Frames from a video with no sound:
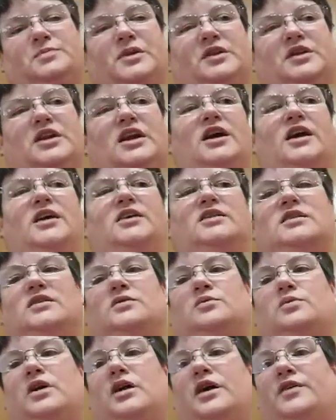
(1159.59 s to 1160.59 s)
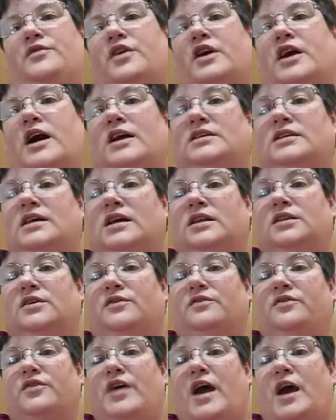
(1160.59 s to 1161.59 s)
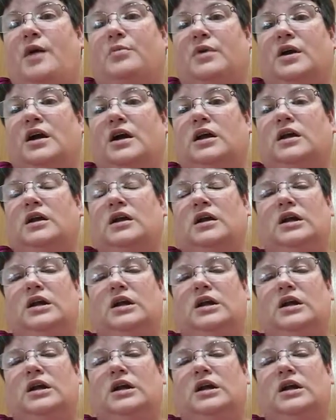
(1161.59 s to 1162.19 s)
but then I said well I forgot to get the fabric